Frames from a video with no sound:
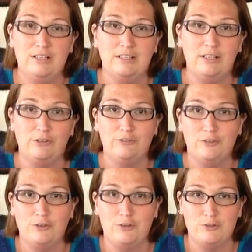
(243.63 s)
little
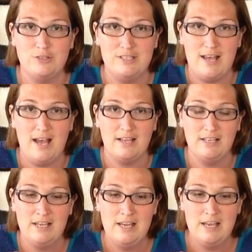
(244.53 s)
photo sack,
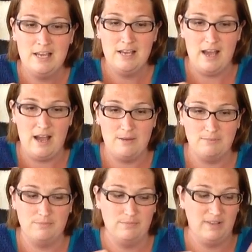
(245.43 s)

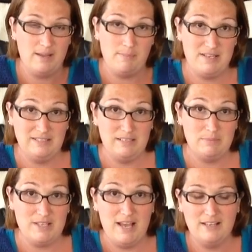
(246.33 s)
like my sleep
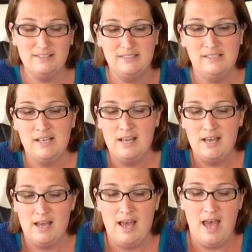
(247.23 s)
sacks.
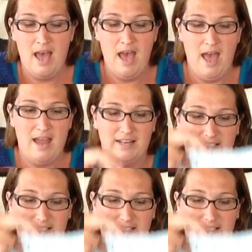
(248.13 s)
And I